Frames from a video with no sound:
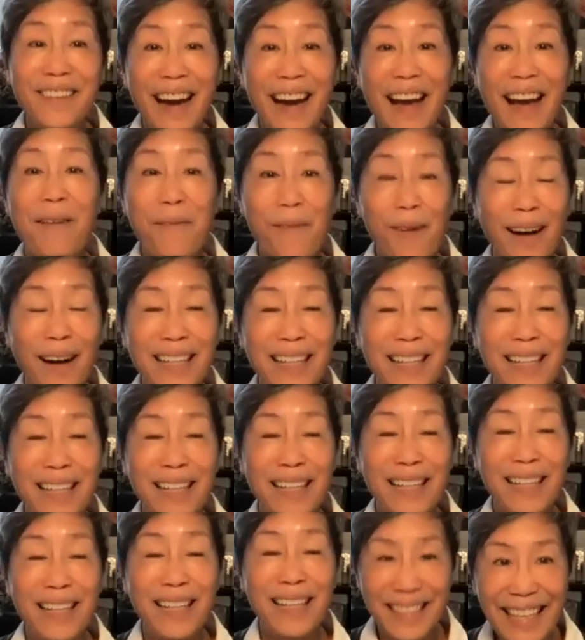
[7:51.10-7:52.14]
at Wise
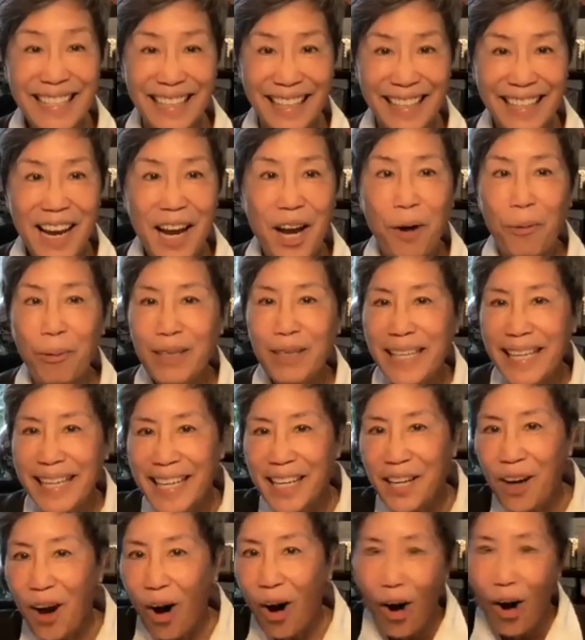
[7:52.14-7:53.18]
Agent.
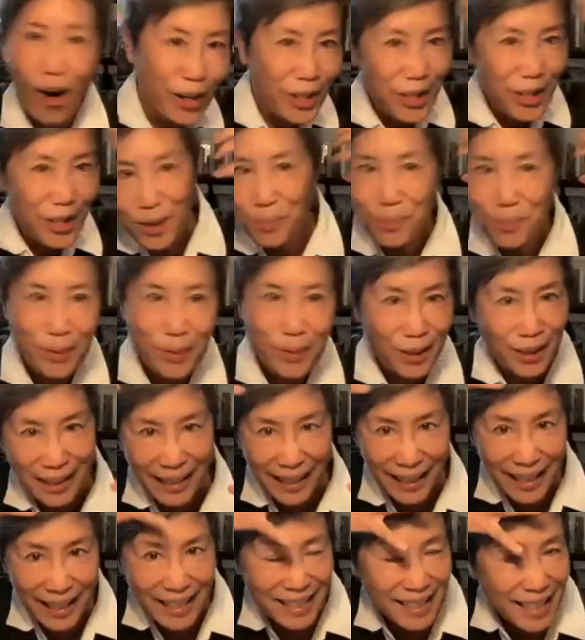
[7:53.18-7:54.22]
Yeah. We're taking all your
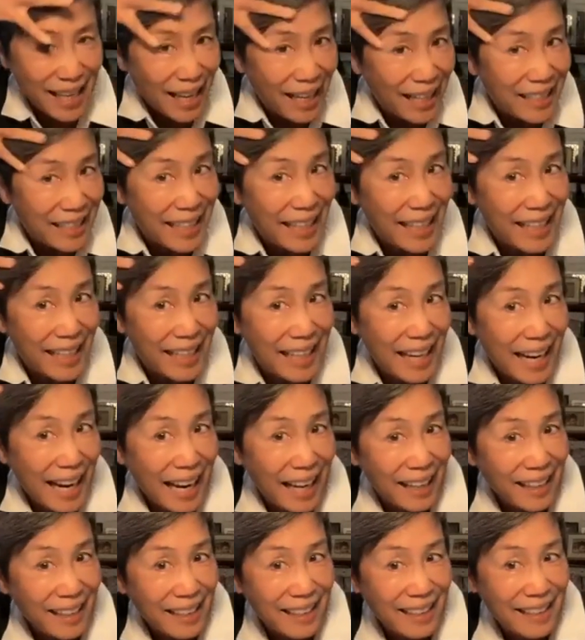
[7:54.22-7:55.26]
brilliance, taking it
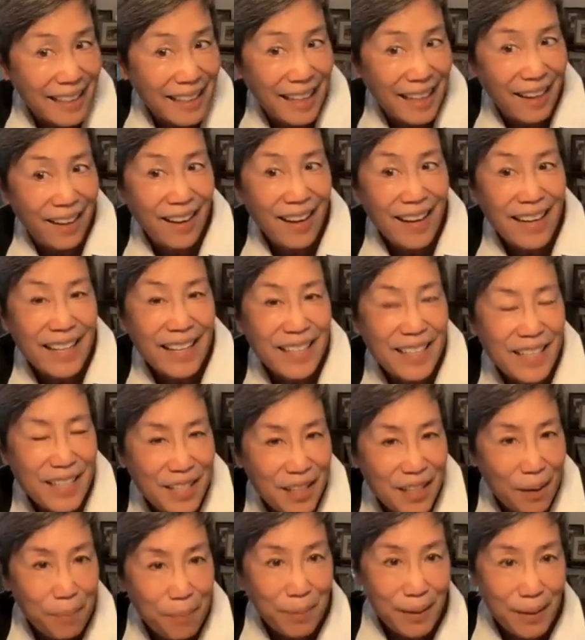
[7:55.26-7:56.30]
out of there,
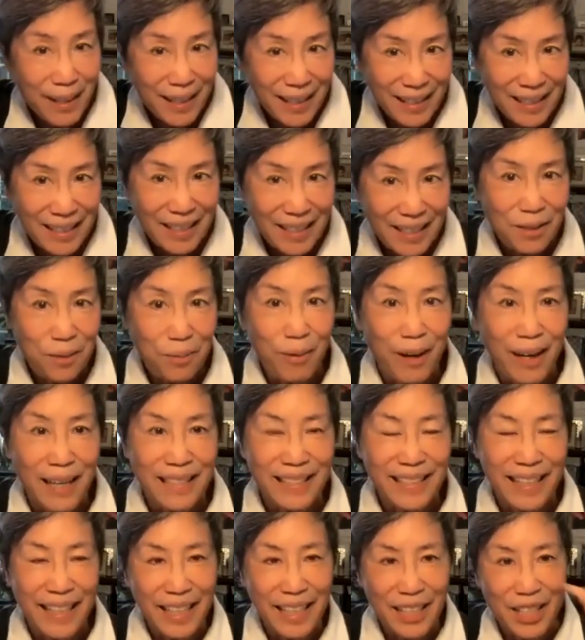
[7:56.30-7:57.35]
dumping it into Wise
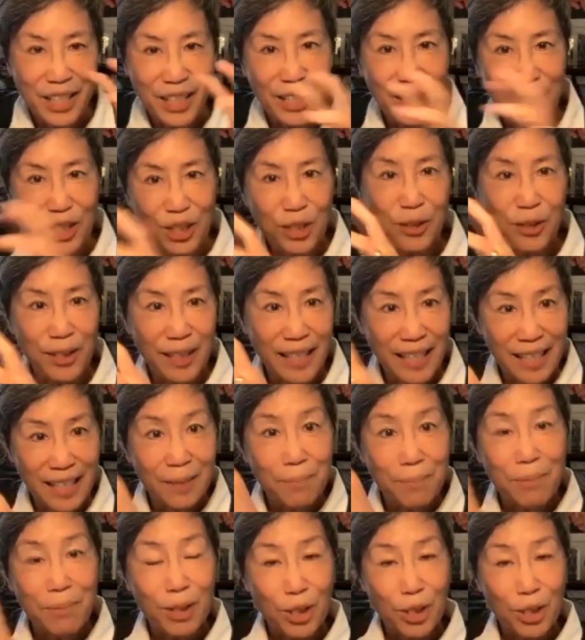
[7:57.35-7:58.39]
Agent so that it can
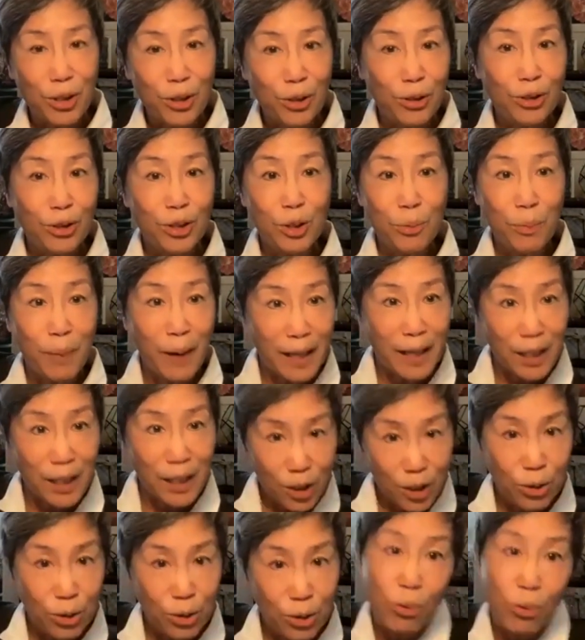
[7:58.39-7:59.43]
be used by
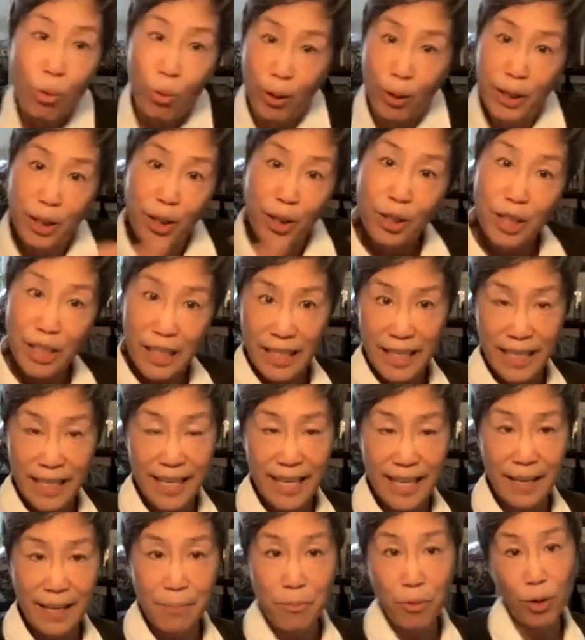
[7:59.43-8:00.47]
you or your team or